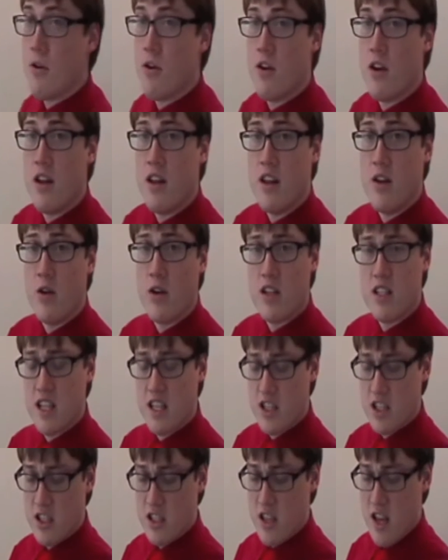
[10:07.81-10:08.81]
and the
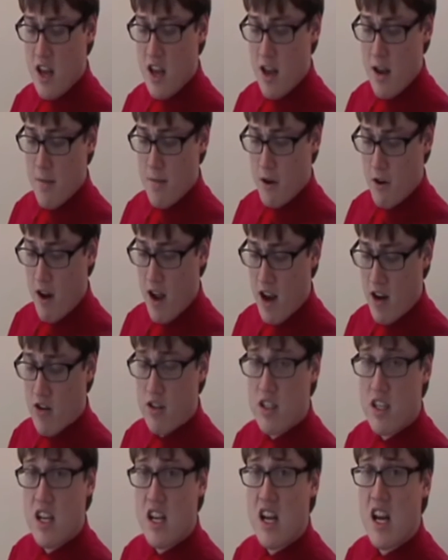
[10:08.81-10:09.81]
organization's
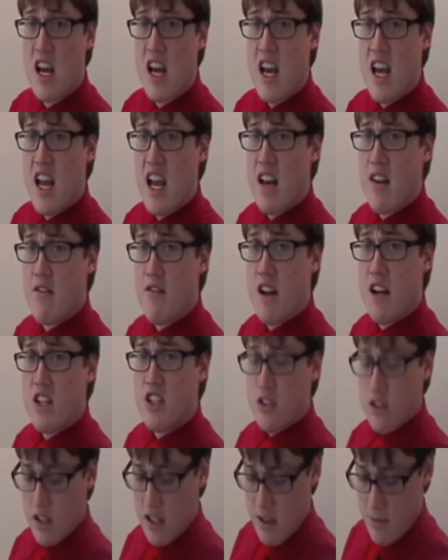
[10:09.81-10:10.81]
bureaucracy, and
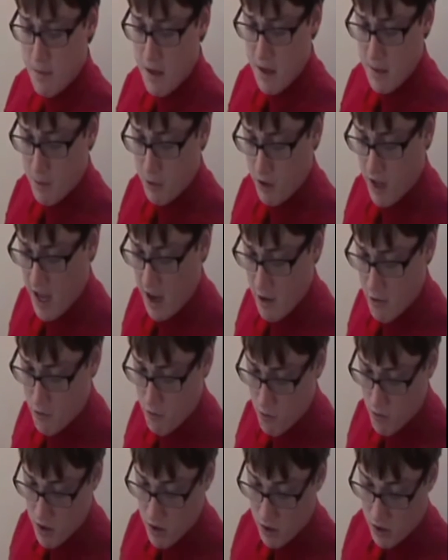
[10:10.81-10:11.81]
eventually people
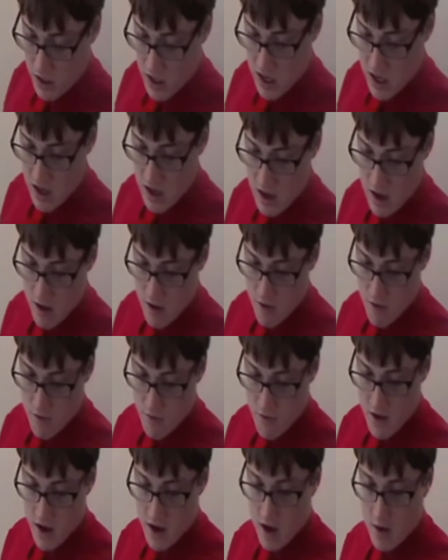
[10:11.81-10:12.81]
got really
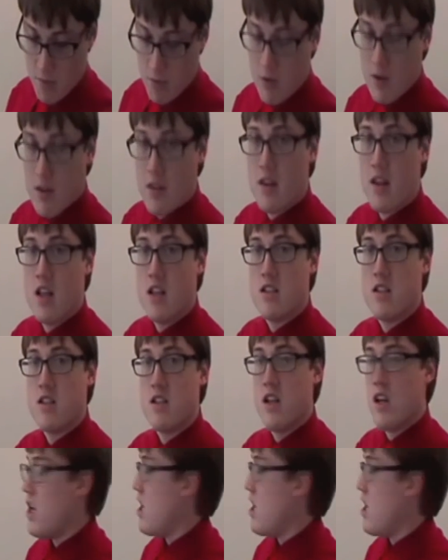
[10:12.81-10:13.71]
fed up with this.